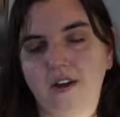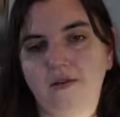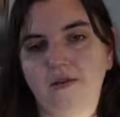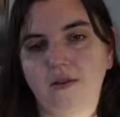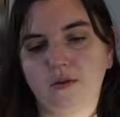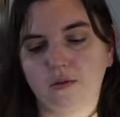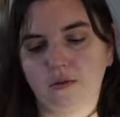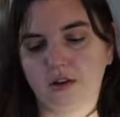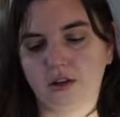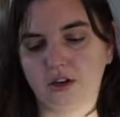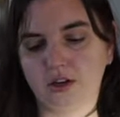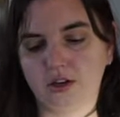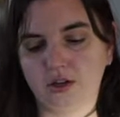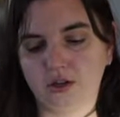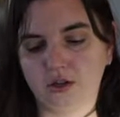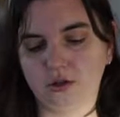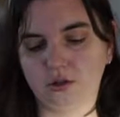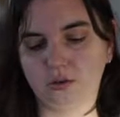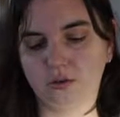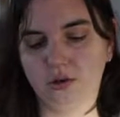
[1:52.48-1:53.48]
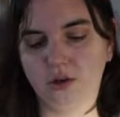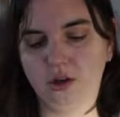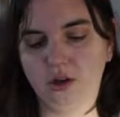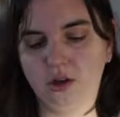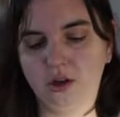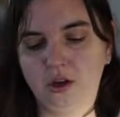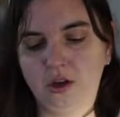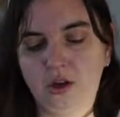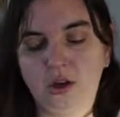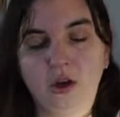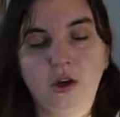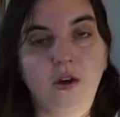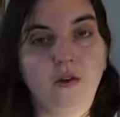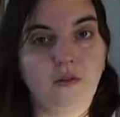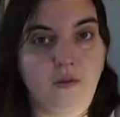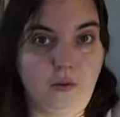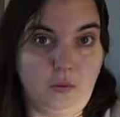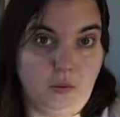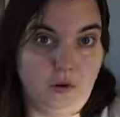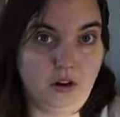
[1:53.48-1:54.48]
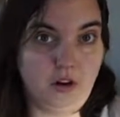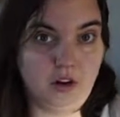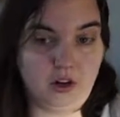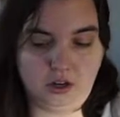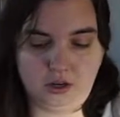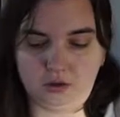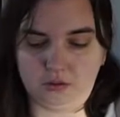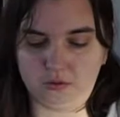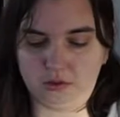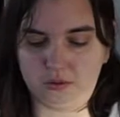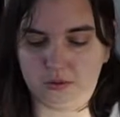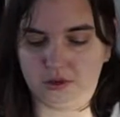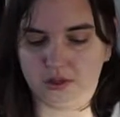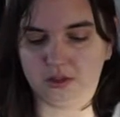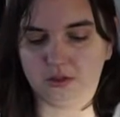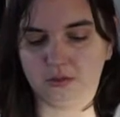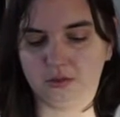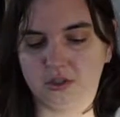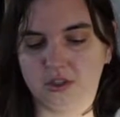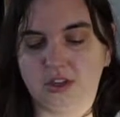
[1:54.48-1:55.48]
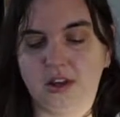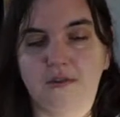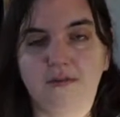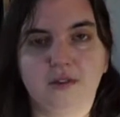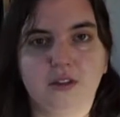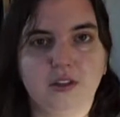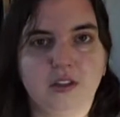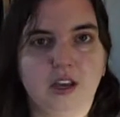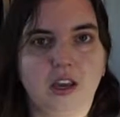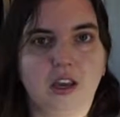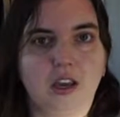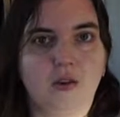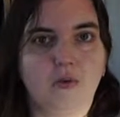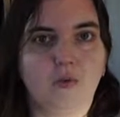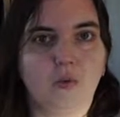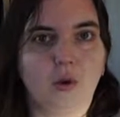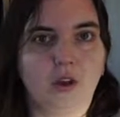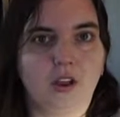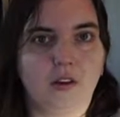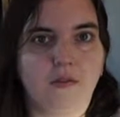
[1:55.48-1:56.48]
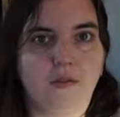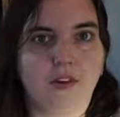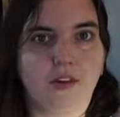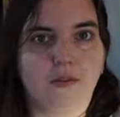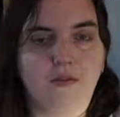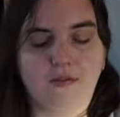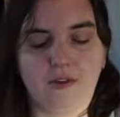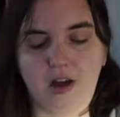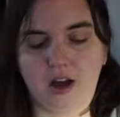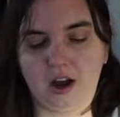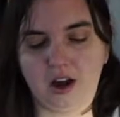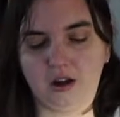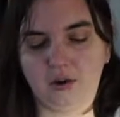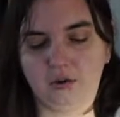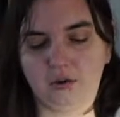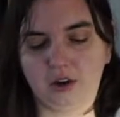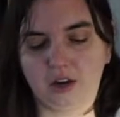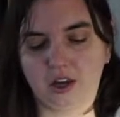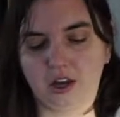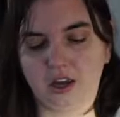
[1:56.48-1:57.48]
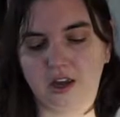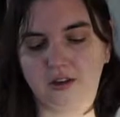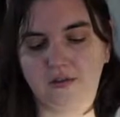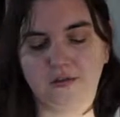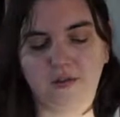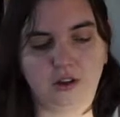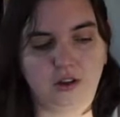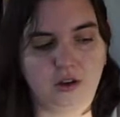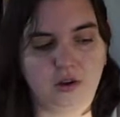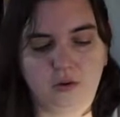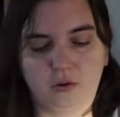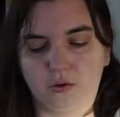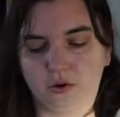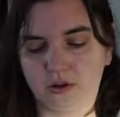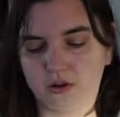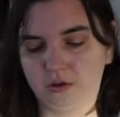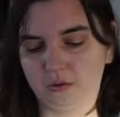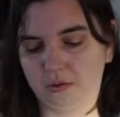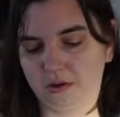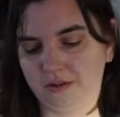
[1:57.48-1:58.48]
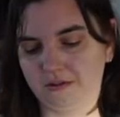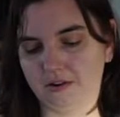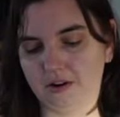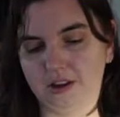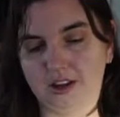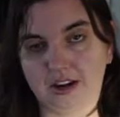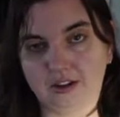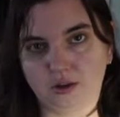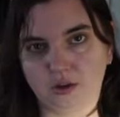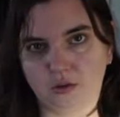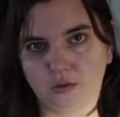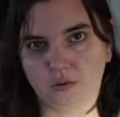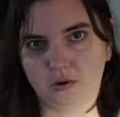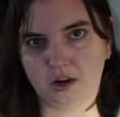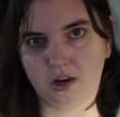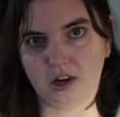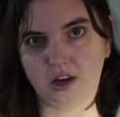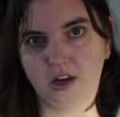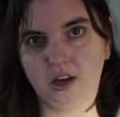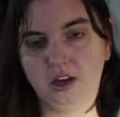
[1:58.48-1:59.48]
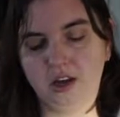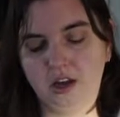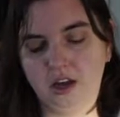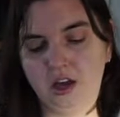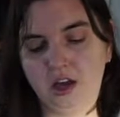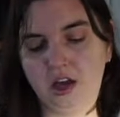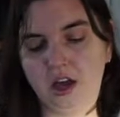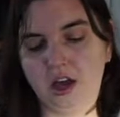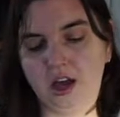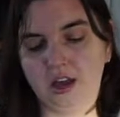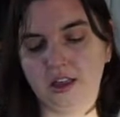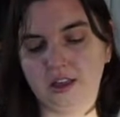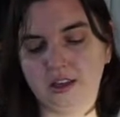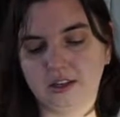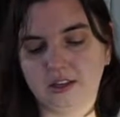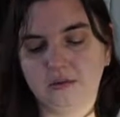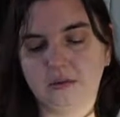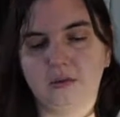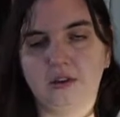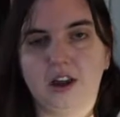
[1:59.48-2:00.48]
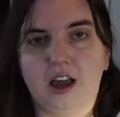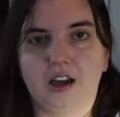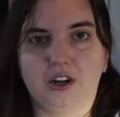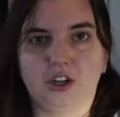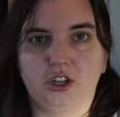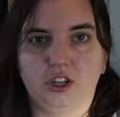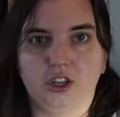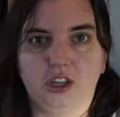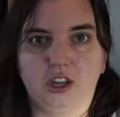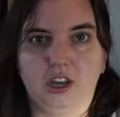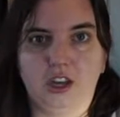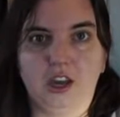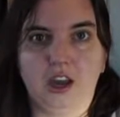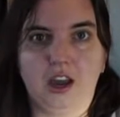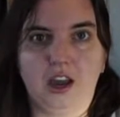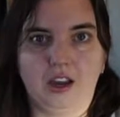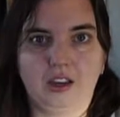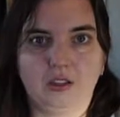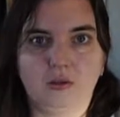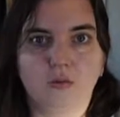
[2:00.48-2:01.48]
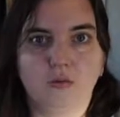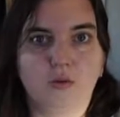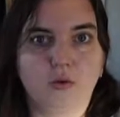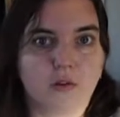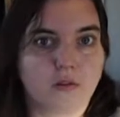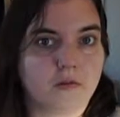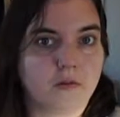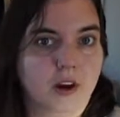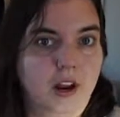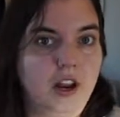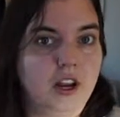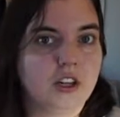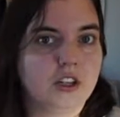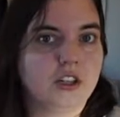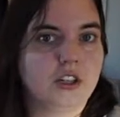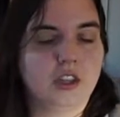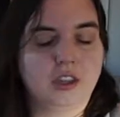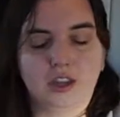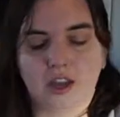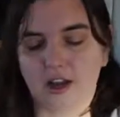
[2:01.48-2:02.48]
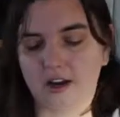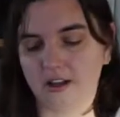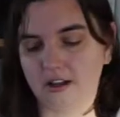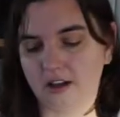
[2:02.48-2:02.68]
if you were gonna do espresso and stuff. This can get really fine, or it can get really coarse. We have an electric one, and this one actually has more range than that